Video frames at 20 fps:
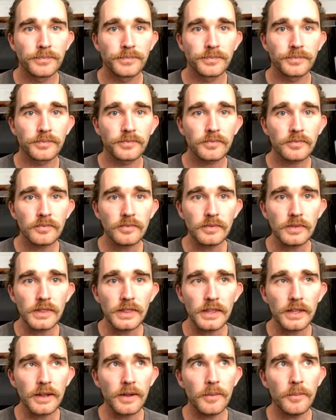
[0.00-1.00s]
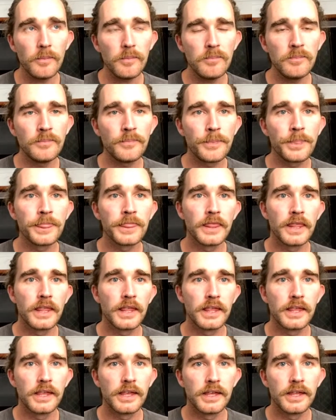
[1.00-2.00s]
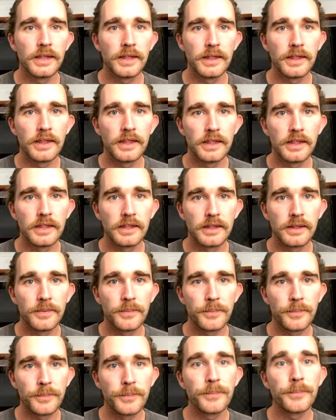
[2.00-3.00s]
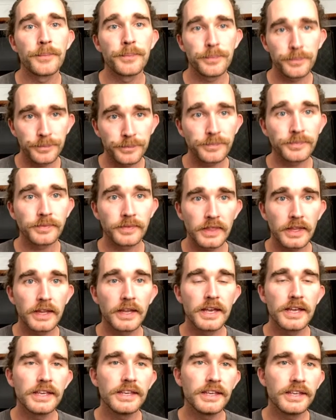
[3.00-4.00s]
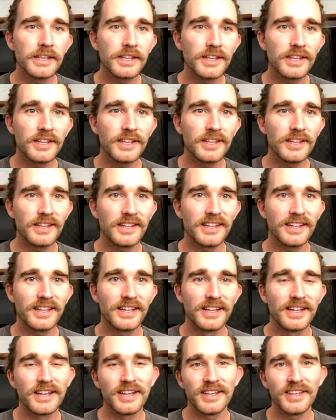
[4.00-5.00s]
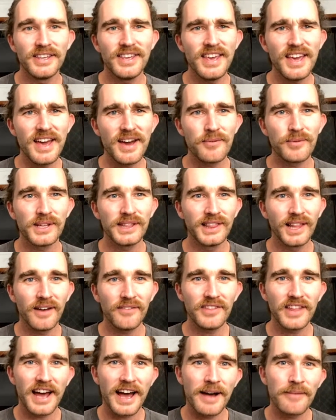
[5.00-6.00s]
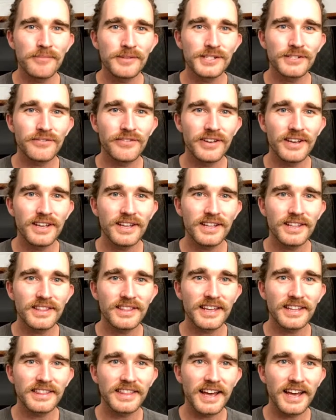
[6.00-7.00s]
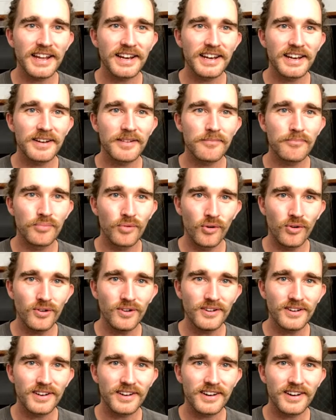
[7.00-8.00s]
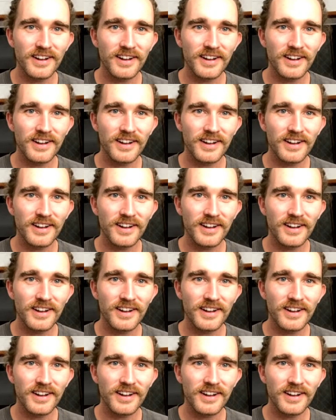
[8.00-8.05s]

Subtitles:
You're going to open for other companies to come and race with you guys. Yeah, we love the atmosphere that brought.